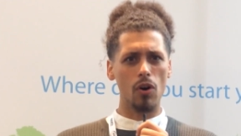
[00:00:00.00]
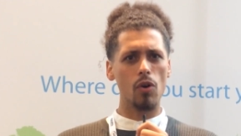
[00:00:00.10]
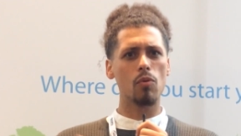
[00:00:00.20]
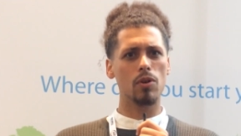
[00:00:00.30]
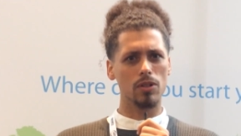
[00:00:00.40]

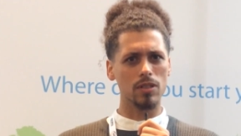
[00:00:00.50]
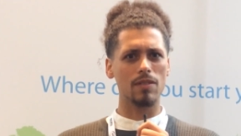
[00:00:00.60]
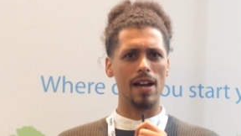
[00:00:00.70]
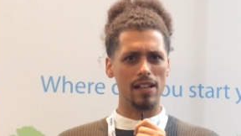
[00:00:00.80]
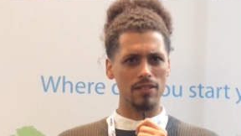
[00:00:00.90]
whole world of
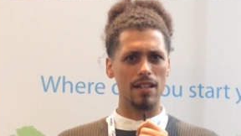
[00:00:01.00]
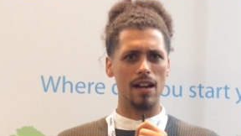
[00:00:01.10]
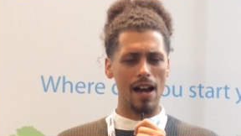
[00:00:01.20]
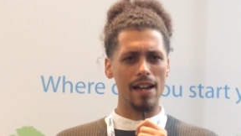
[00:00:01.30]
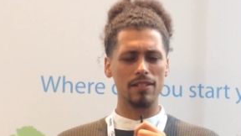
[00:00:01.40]

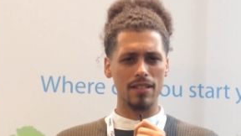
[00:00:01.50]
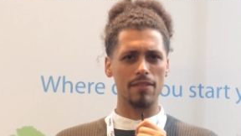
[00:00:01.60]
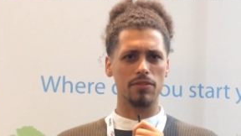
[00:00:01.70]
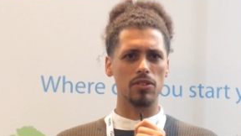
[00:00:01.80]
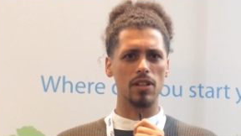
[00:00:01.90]

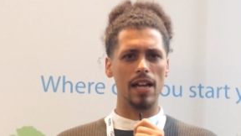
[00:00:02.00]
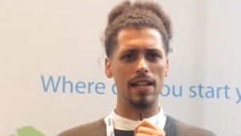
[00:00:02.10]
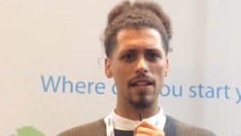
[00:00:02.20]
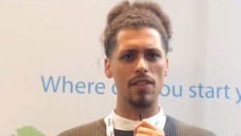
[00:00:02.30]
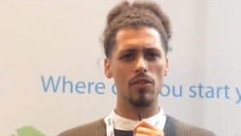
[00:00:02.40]
IATEFL
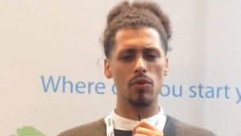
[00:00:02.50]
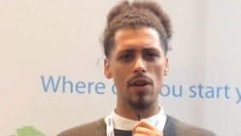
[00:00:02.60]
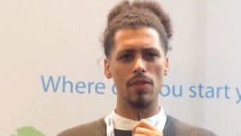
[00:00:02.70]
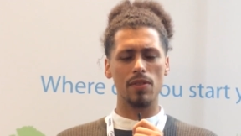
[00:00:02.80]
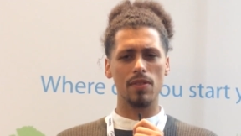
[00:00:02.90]
and, and, the,
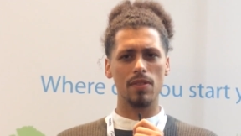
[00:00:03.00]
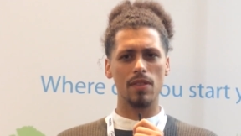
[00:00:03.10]
and,